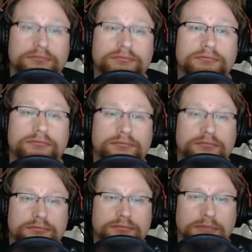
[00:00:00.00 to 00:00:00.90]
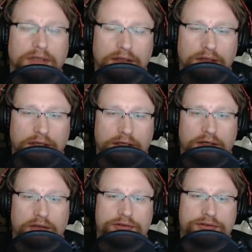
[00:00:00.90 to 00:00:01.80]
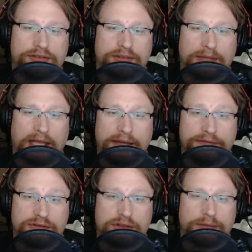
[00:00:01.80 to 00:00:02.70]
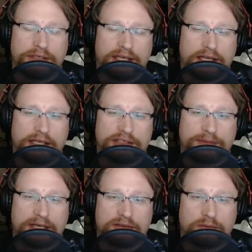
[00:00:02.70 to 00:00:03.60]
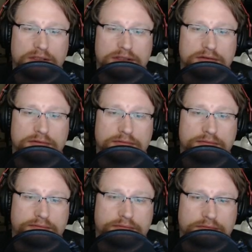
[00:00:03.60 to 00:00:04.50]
Mm-hmm. Could always do some live streaming. You got an Xbox One.